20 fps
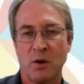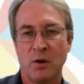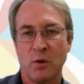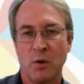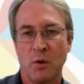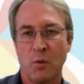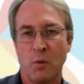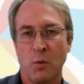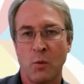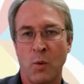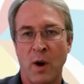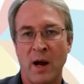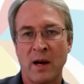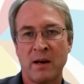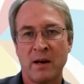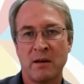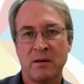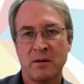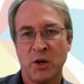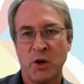So
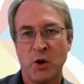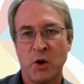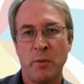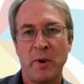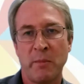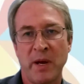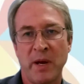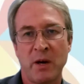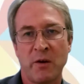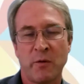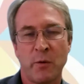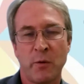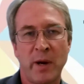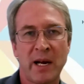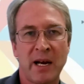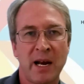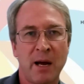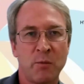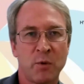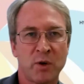1 cubic
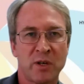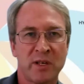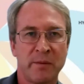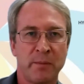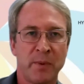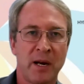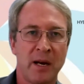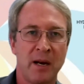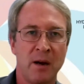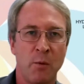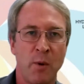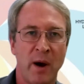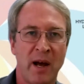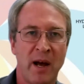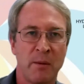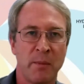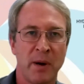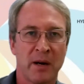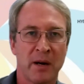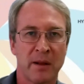meter of quicklime would
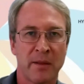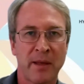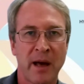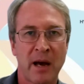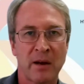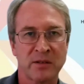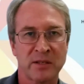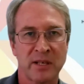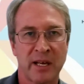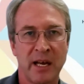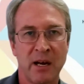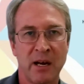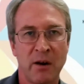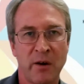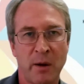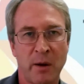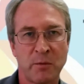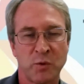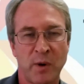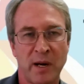typically weigh about
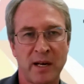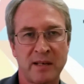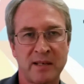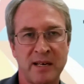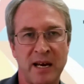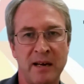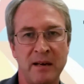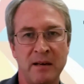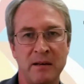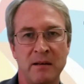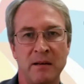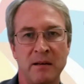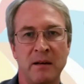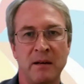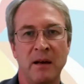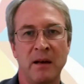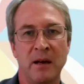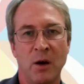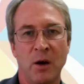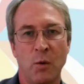1,000 kilograms, 1
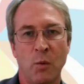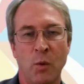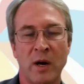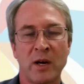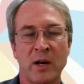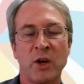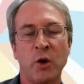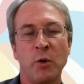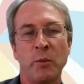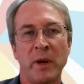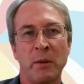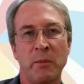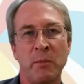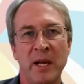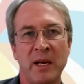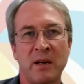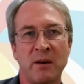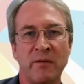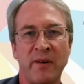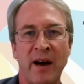ton. 1
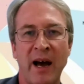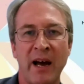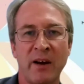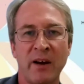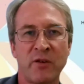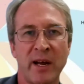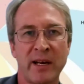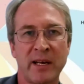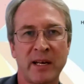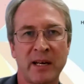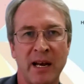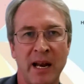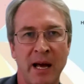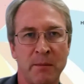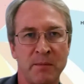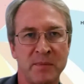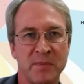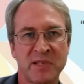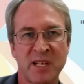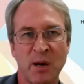cubic meter of
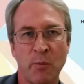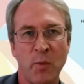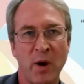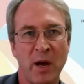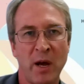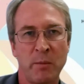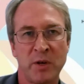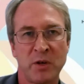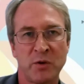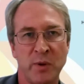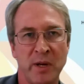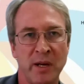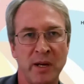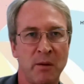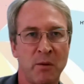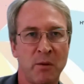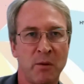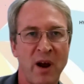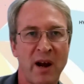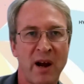hydrated lime, somewhere
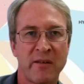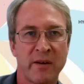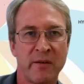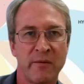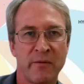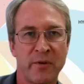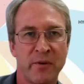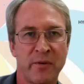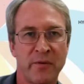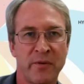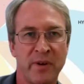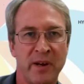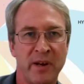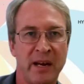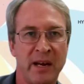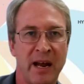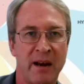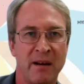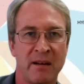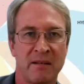between
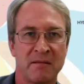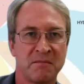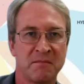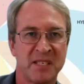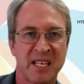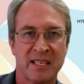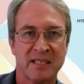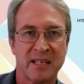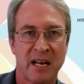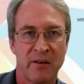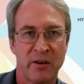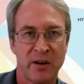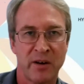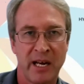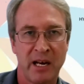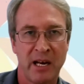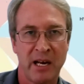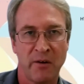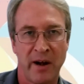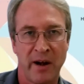350 and
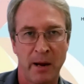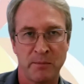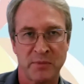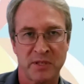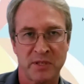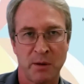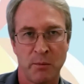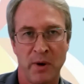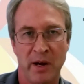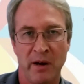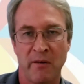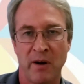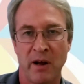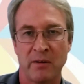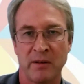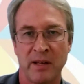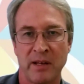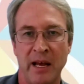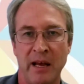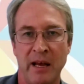600 kilograms,
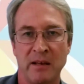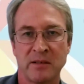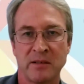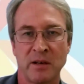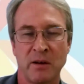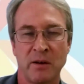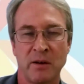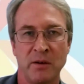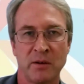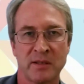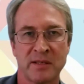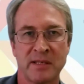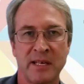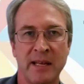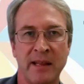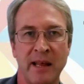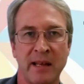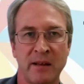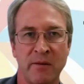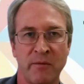somewhere around there. So
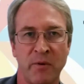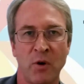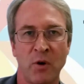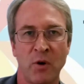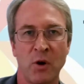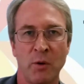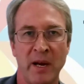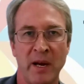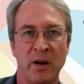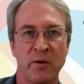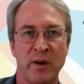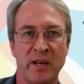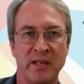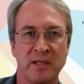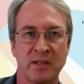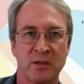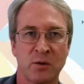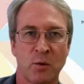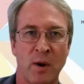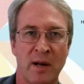you'll see that the volume
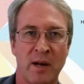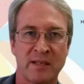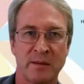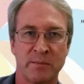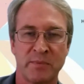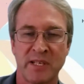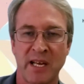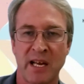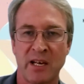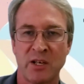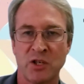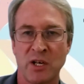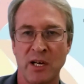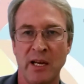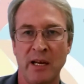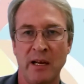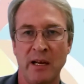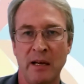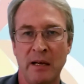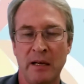increases quite
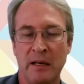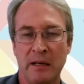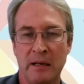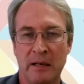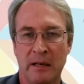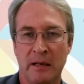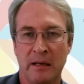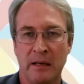substantially.